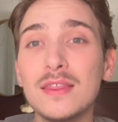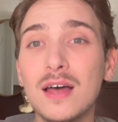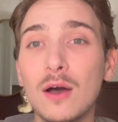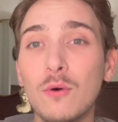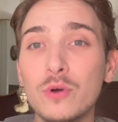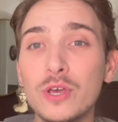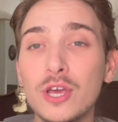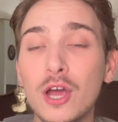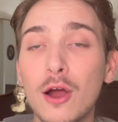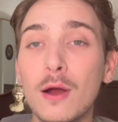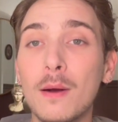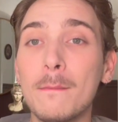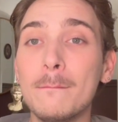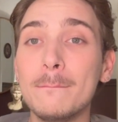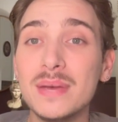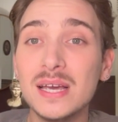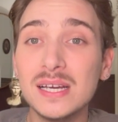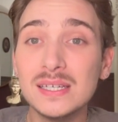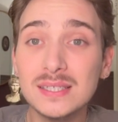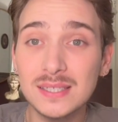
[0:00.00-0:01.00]
that we are
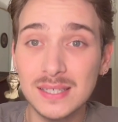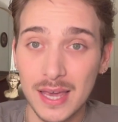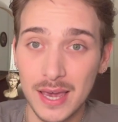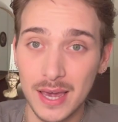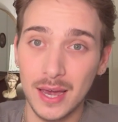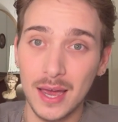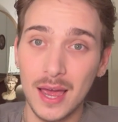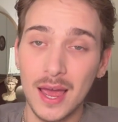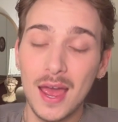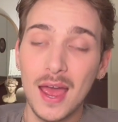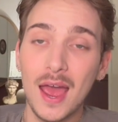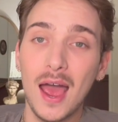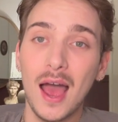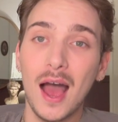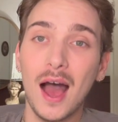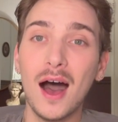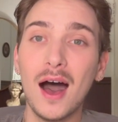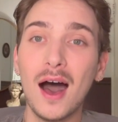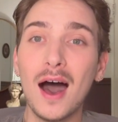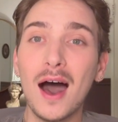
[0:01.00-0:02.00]
missing.
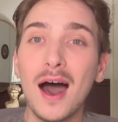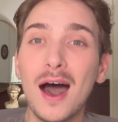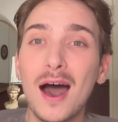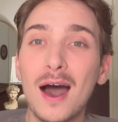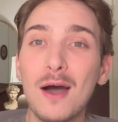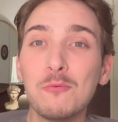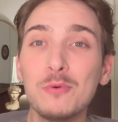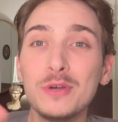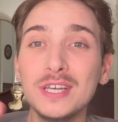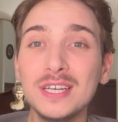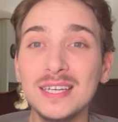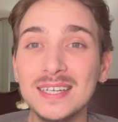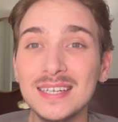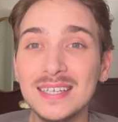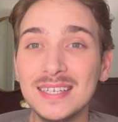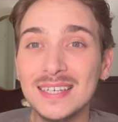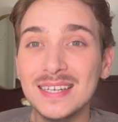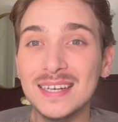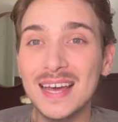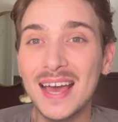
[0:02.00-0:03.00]
We
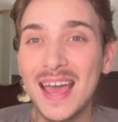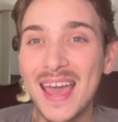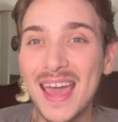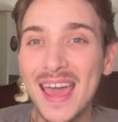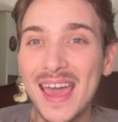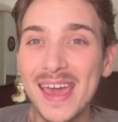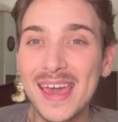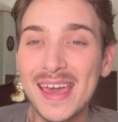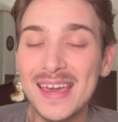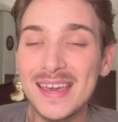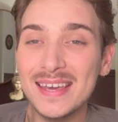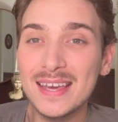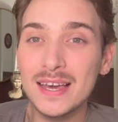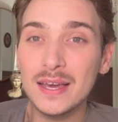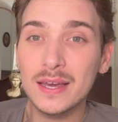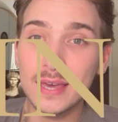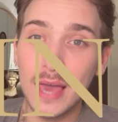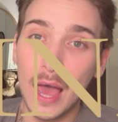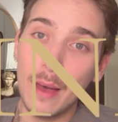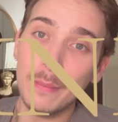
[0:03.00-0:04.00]
need a
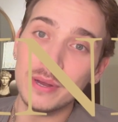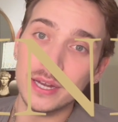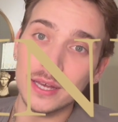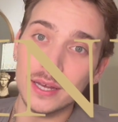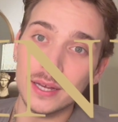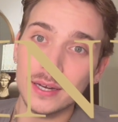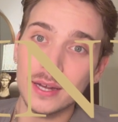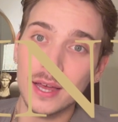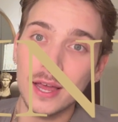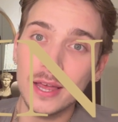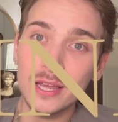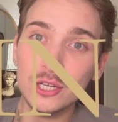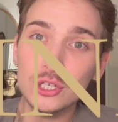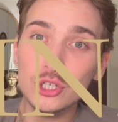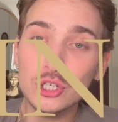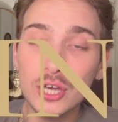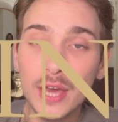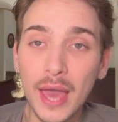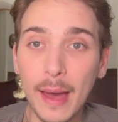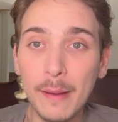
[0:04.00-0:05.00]
cabinet
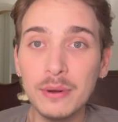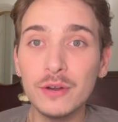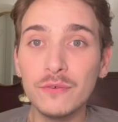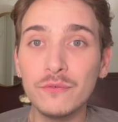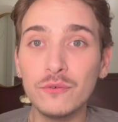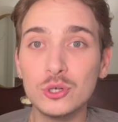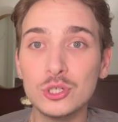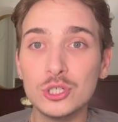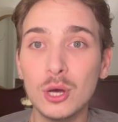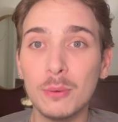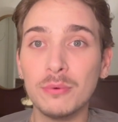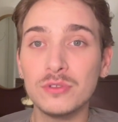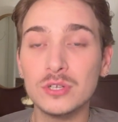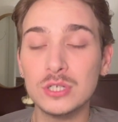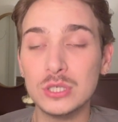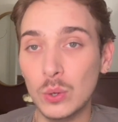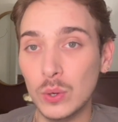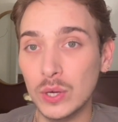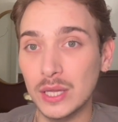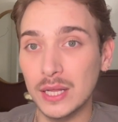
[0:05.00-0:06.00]
for on top of the
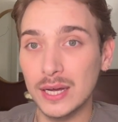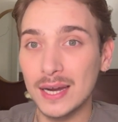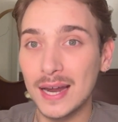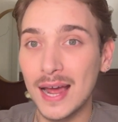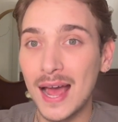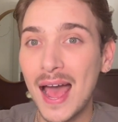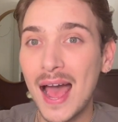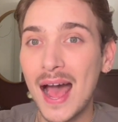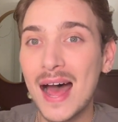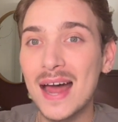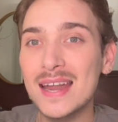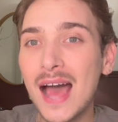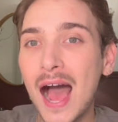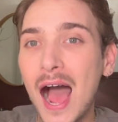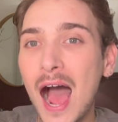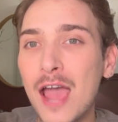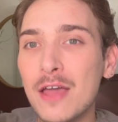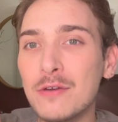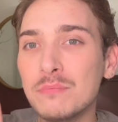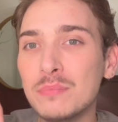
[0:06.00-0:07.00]
toilet. And
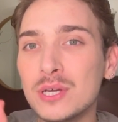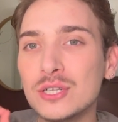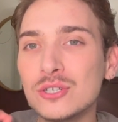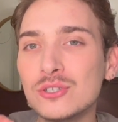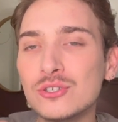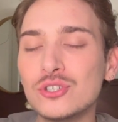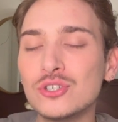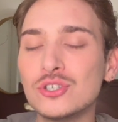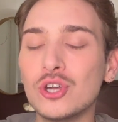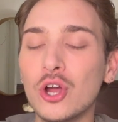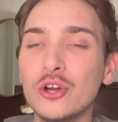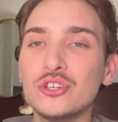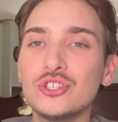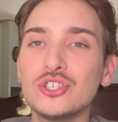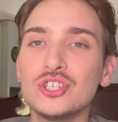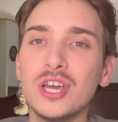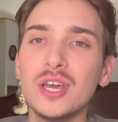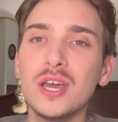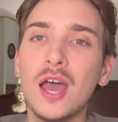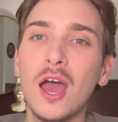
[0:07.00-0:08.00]
I've been
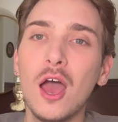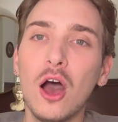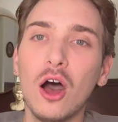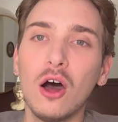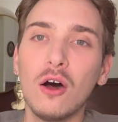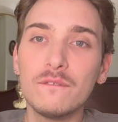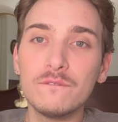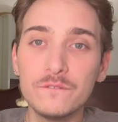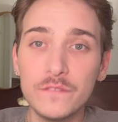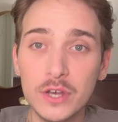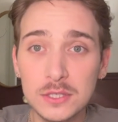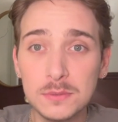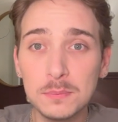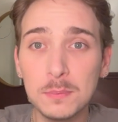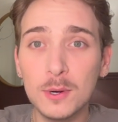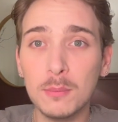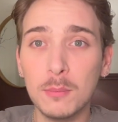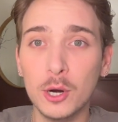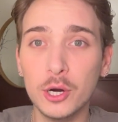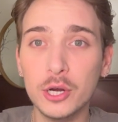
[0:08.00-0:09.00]
searching on
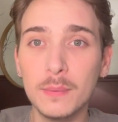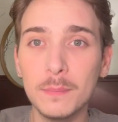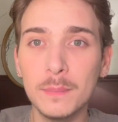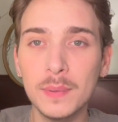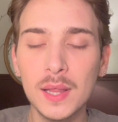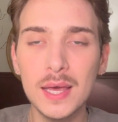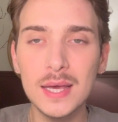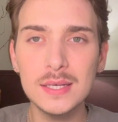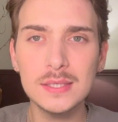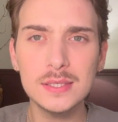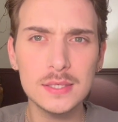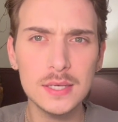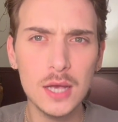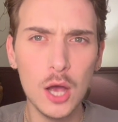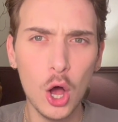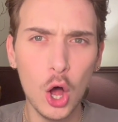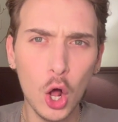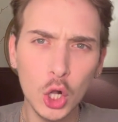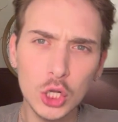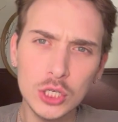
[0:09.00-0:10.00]
Facebook Marketplace
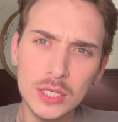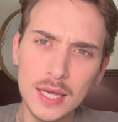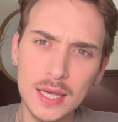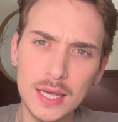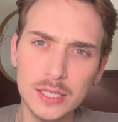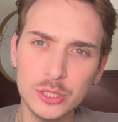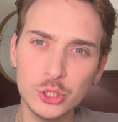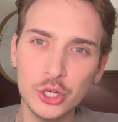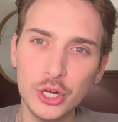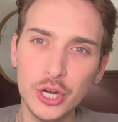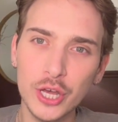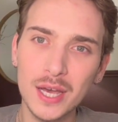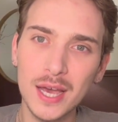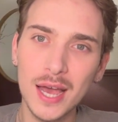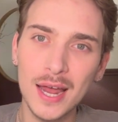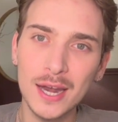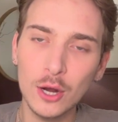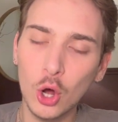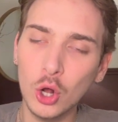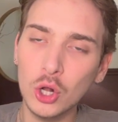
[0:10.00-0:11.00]
all day yesterday
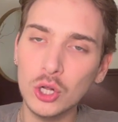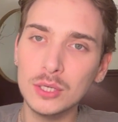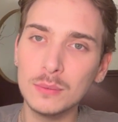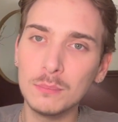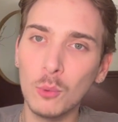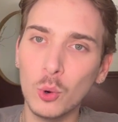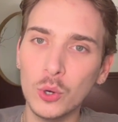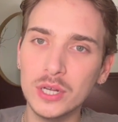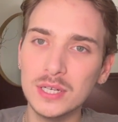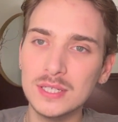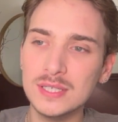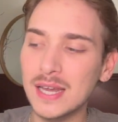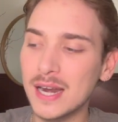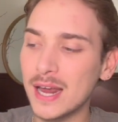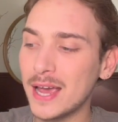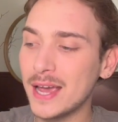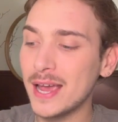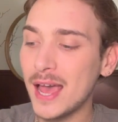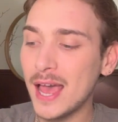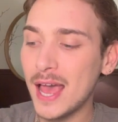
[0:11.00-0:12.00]
and all morning
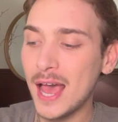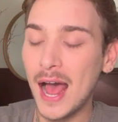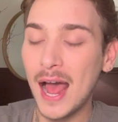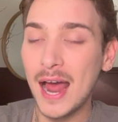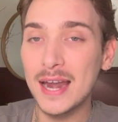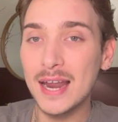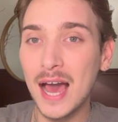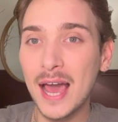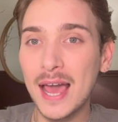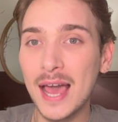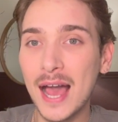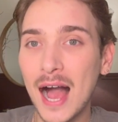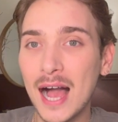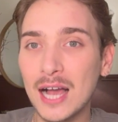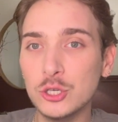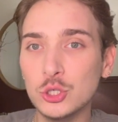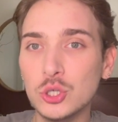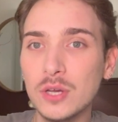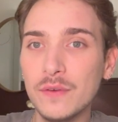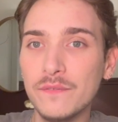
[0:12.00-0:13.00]
today, and I
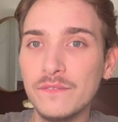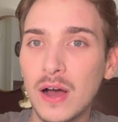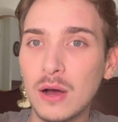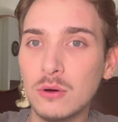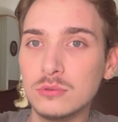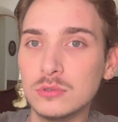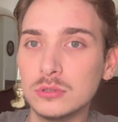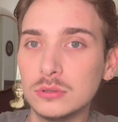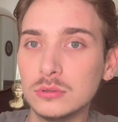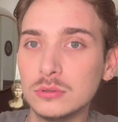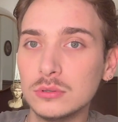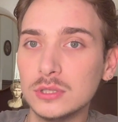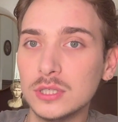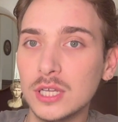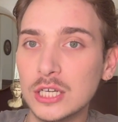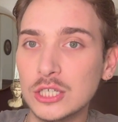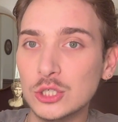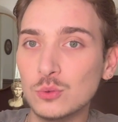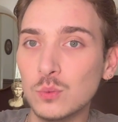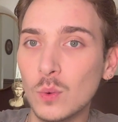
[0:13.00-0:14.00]
actually found
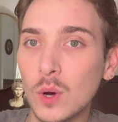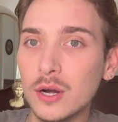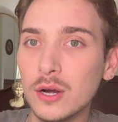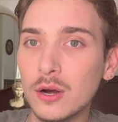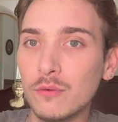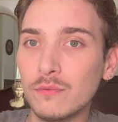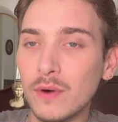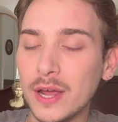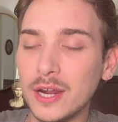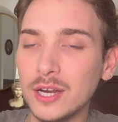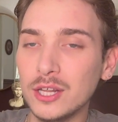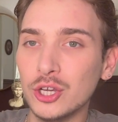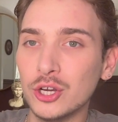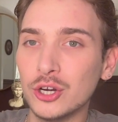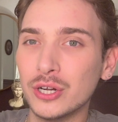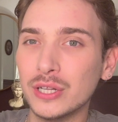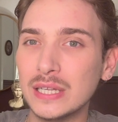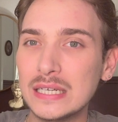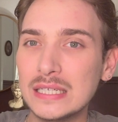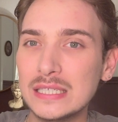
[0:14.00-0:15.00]
this one right
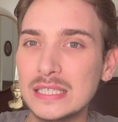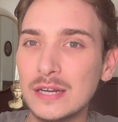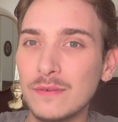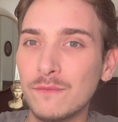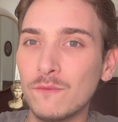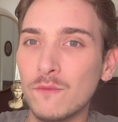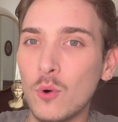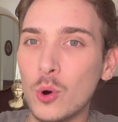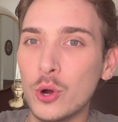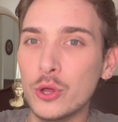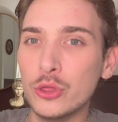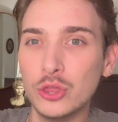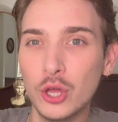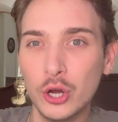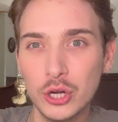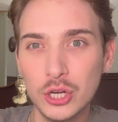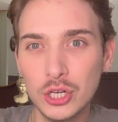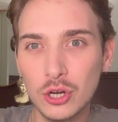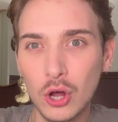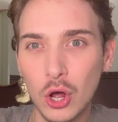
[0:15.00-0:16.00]
here listed for
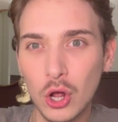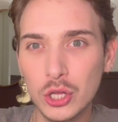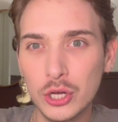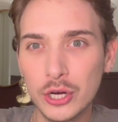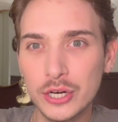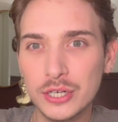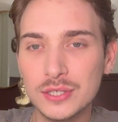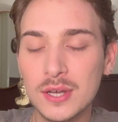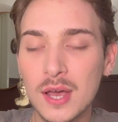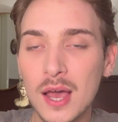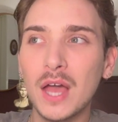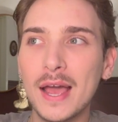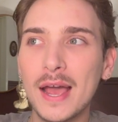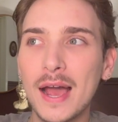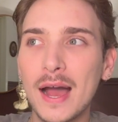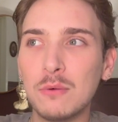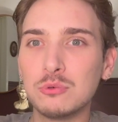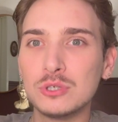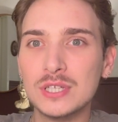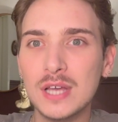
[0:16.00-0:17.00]
$30.
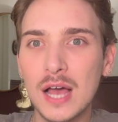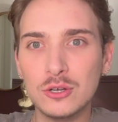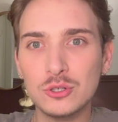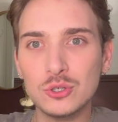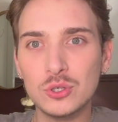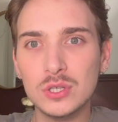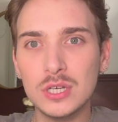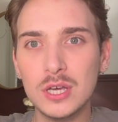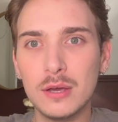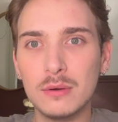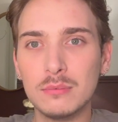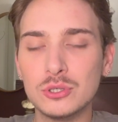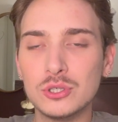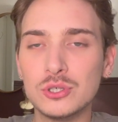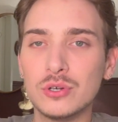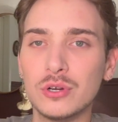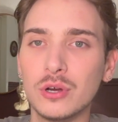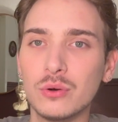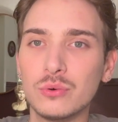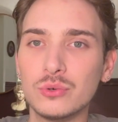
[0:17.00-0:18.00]
I was actually able
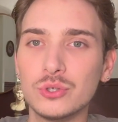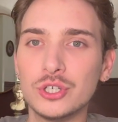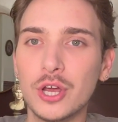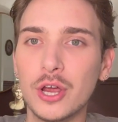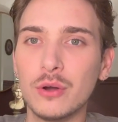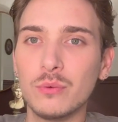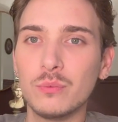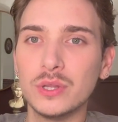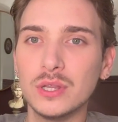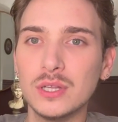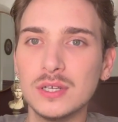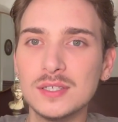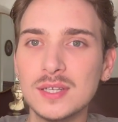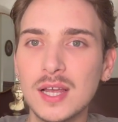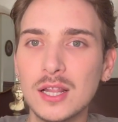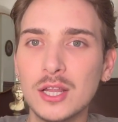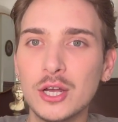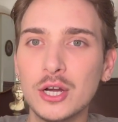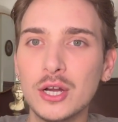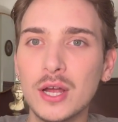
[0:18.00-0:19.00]
to negotiate with the
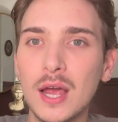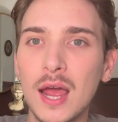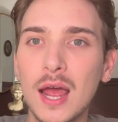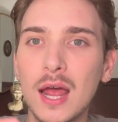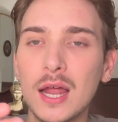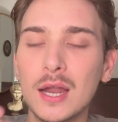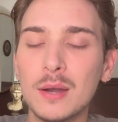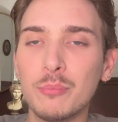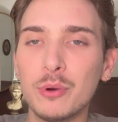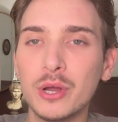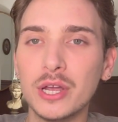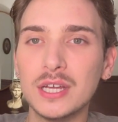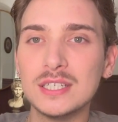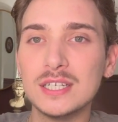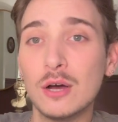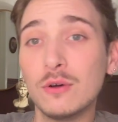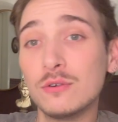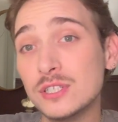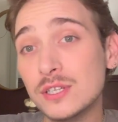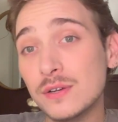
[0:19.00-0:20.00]
seller and bring it
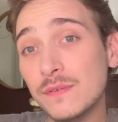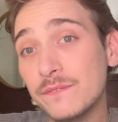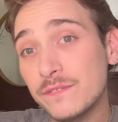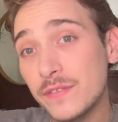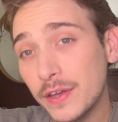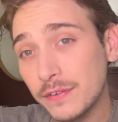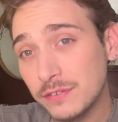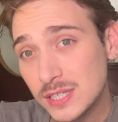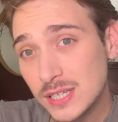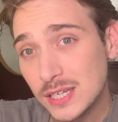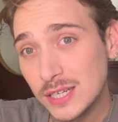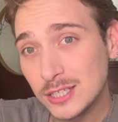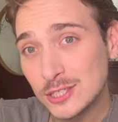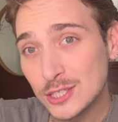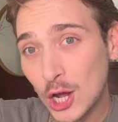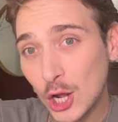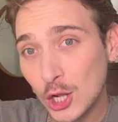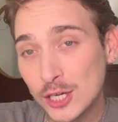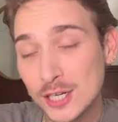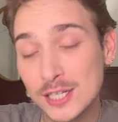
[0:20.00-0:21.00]
down to
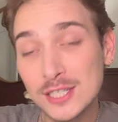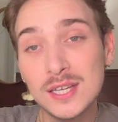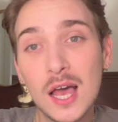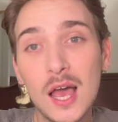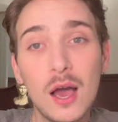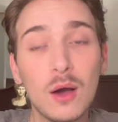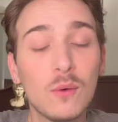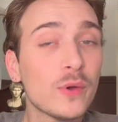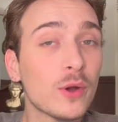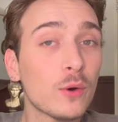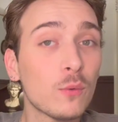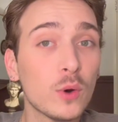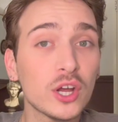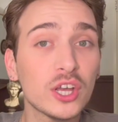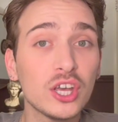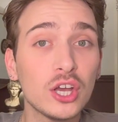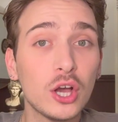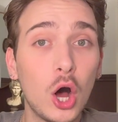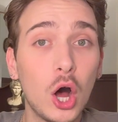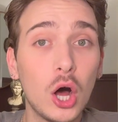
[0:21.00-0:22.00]
$15. We are
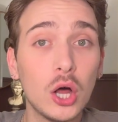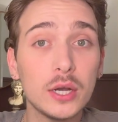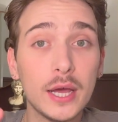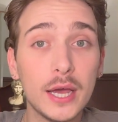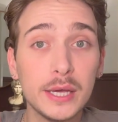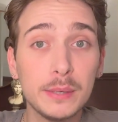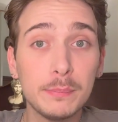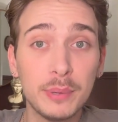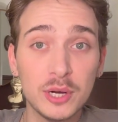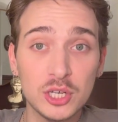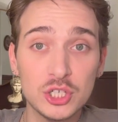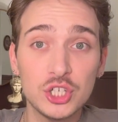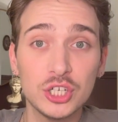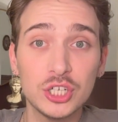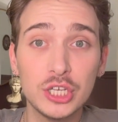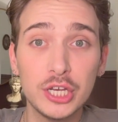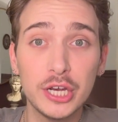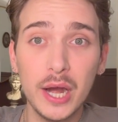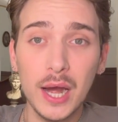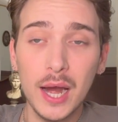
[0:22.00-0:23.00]
working on a budget
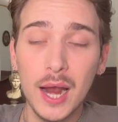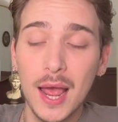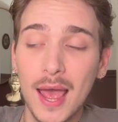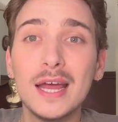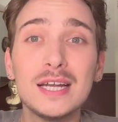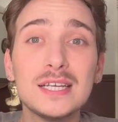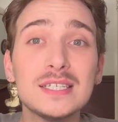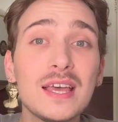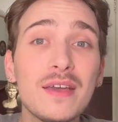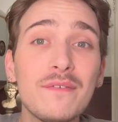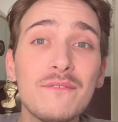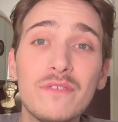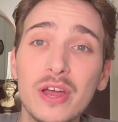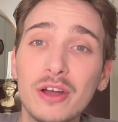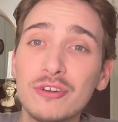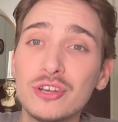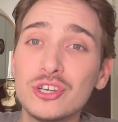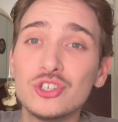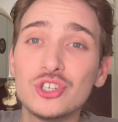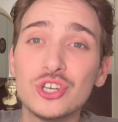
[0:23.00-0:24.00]
here. It is a
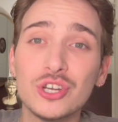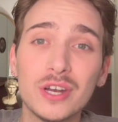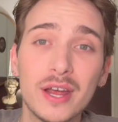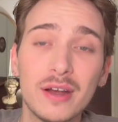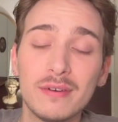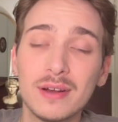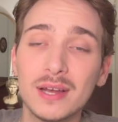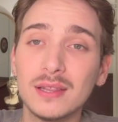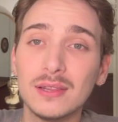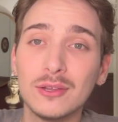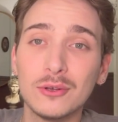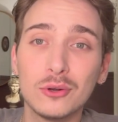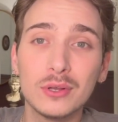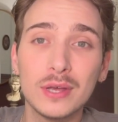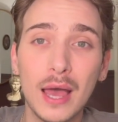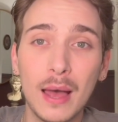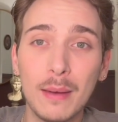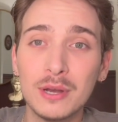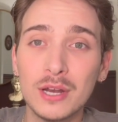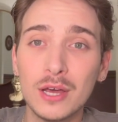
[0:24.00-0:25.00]
very generic little
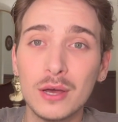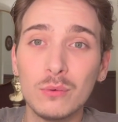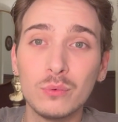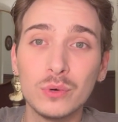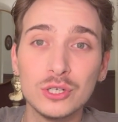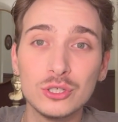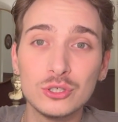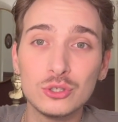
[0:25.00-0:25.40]
cabinet with